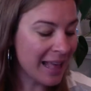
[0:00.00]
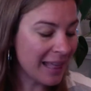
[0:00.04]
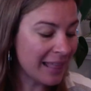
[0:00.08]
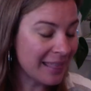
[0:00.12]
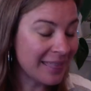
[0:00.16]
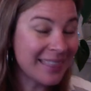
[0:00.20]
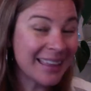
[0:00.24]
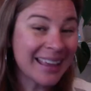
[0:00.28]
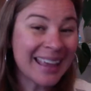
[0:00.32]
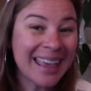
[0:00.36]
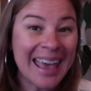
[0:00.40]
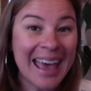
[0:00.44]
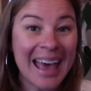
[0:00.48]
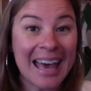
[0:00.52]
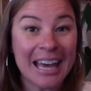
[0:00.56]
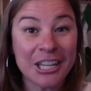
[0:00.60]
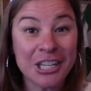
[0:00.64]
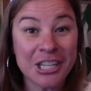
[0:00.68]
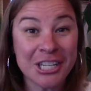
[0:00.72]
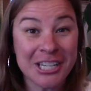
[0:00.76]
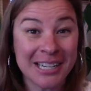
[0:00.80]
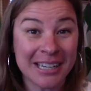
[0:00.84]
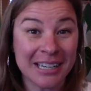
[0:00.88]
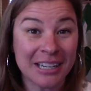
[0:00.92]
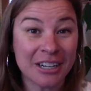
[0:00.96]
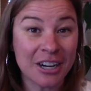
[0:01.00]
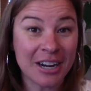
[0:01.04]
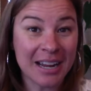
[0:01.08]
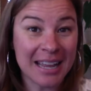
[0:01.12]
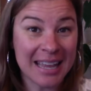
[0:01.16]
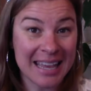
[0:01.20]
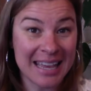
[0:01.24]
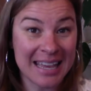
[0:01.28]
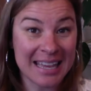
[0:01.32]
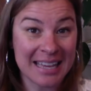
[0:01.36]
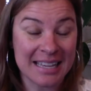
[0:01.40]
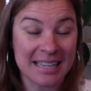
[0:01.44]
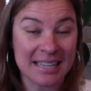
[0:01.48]
The catch here
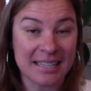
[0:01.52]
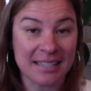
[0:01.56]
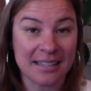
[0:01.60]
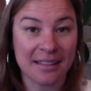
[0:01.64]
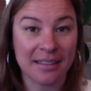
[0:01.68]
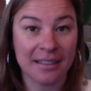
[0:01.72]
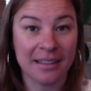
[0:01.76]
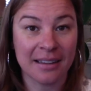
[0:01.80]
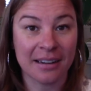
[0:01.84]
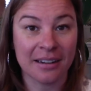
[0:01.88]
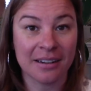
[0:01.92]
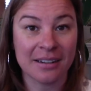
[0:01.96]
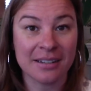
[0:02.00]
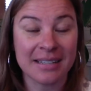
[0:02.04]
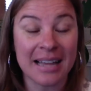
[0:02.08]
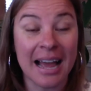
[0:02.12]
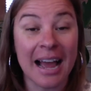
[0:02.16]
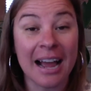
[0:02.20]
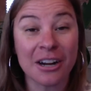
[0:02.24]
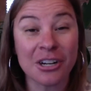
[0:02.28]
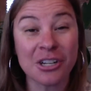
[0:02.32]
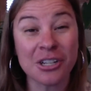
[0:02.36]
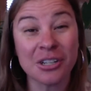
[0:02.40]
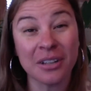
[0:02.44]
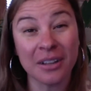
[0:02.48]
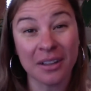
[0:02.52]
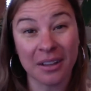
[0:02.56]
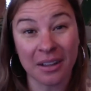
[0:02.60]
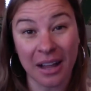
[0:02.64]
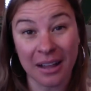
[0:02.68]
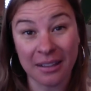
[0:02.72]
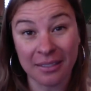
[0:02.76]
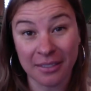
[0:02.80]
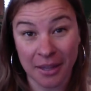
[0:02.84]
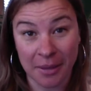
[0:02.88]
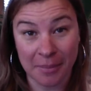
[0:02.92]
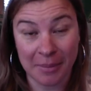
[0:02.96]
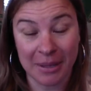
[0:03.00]
is there's actually a
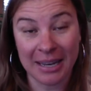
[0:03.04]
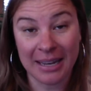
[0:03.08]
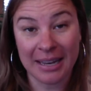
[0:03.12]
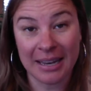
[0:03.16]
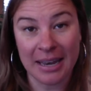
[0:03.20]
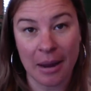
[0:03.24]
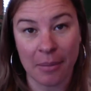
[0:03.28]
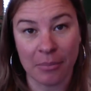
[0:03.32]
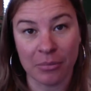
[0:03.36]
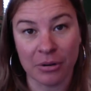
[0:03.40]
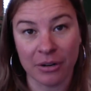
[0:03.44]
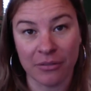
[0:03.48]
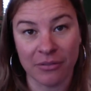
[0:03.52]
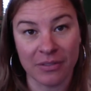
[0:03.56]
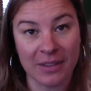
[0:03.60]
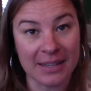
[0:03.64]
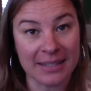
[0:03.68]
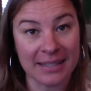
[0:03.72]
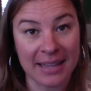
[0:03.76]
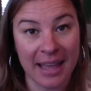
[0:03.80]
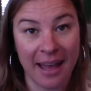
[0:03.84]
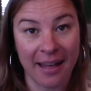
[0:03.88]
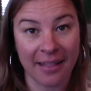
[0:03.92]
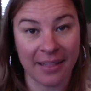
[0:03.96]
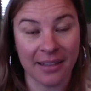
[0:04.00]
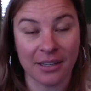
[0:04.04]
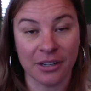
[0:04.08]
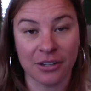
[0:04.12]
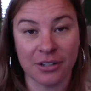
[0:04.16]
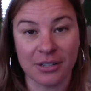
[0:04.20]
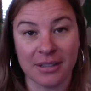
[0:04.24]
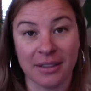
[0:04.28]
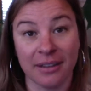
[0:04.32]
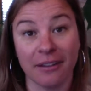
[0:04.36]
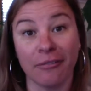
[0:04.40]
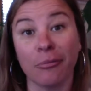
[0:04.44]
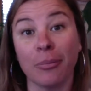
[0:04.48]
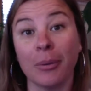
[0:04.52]
limited number of these calendars
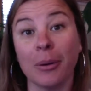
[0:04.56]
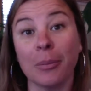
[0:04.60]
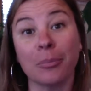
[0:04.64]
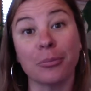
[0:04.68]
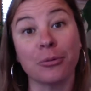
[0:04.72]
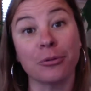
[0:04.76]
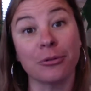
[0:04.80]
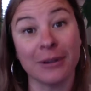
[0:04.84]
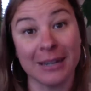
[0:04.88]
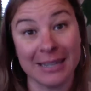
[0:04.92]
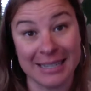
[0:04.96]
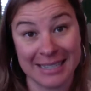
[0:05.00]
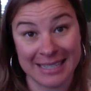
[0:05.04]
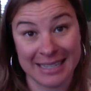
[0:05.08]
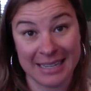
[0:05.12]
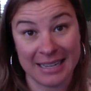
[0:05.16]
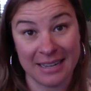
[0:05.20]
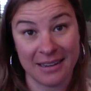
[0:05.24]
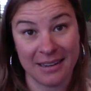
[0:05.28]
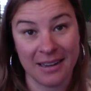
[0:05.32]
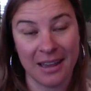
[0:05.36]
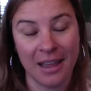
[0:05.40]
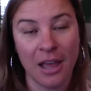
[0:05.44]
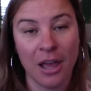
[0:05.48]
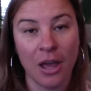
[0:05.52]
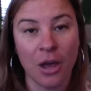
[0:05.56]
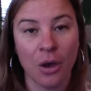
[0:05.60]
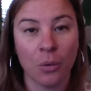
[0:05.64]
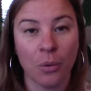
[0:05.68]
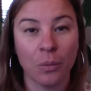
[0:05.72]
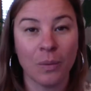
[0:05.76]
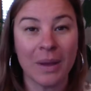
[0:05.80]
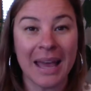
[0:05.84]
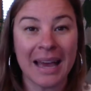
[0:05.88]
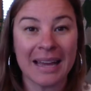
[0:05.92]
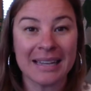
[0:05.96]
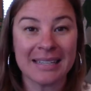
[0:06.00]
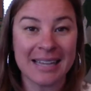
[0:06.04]
that have been printed.
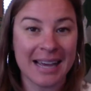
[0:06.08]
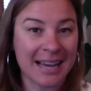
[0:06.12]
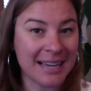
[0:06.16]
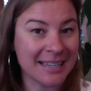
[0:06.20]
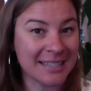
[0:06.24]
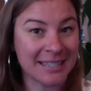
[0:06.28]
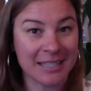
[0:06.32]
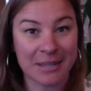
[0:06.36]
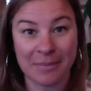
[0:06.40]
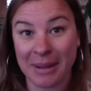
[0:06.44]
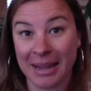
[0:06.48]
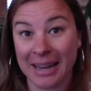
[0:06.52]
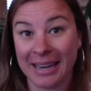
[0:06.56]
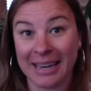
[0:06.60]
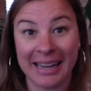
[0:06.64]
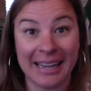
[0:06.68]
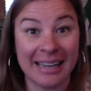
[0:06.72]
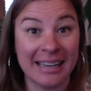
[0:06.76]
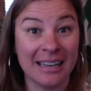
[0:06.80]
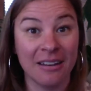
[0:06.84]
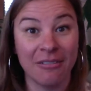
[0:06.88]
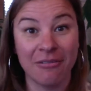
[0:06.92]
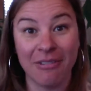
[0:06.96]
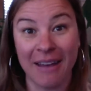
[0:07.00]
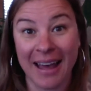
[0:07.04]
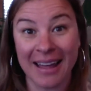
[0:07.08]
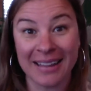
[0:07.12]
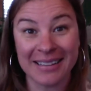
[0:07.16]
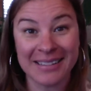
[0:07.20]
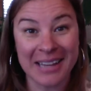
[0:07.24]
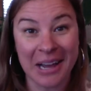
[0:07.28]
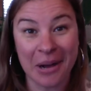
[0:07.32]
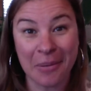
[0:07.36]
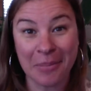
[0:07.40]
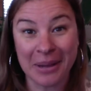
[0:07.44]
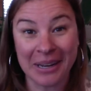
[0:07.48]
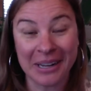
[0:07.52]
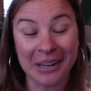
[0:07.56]
We had to estimate in advance
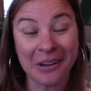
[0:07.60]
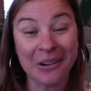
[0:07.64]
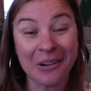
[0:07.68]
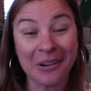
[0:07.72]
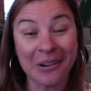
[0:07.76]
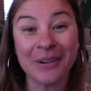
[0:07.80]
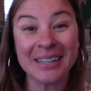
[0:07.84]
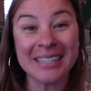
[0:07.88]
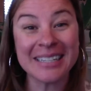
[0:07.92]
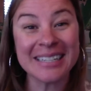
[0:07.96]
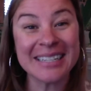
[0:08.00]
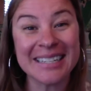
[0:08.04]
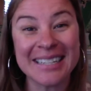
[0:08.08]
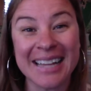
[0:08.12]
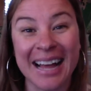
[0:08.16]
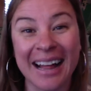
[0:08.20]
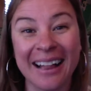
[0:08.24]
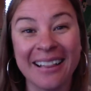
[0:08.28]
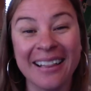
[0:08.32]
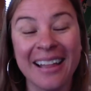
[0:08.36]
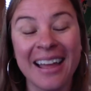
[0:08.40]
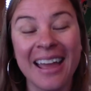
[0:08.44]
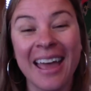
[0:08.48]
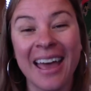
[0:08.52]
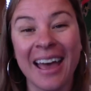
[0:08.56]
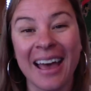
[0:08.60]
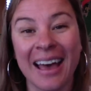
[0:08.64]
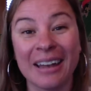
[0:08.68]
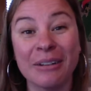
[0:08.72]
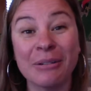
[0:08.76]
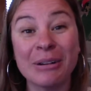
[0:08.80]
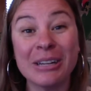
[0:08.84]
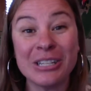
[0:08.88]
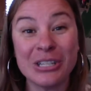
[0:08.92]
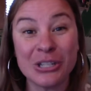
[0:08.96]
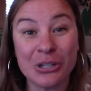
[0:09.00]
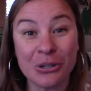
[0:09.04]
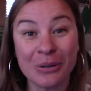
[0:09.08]
how many are going to sell, and we
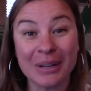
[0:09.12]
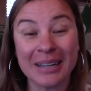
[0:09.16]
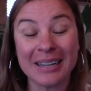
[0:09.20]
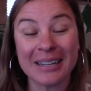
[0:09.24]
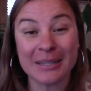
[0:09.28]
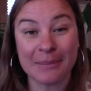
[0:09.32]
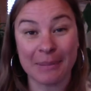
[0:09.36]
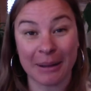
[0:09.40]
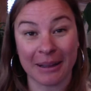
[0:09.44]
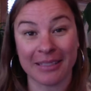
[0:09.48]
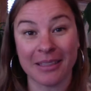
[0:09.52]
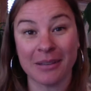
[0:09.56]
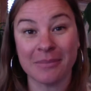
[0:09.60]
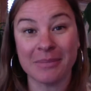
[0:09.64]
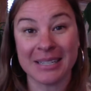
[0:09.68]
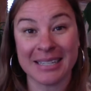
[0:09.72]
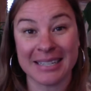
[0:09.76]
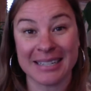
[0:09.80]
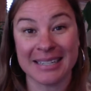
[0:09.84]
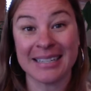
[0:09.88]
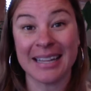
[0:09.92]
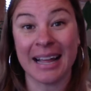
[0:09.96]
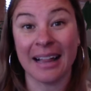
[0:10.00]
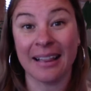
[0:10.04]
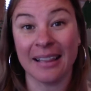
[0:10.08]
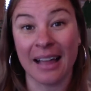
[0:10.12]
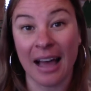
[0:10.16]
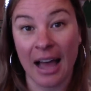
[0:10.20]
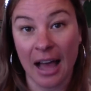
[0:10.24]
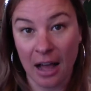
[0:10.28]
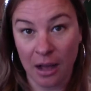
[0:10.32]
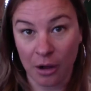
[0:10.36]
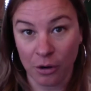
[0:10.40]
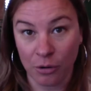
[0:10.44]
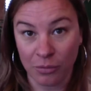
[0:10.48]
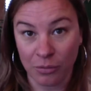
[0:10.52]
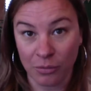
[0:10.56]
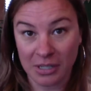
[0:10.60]
do expect them to sell
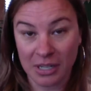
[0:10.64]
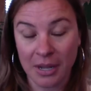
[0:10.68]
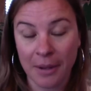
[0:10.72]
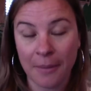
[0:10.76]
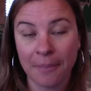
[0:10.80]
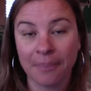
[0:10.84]
out.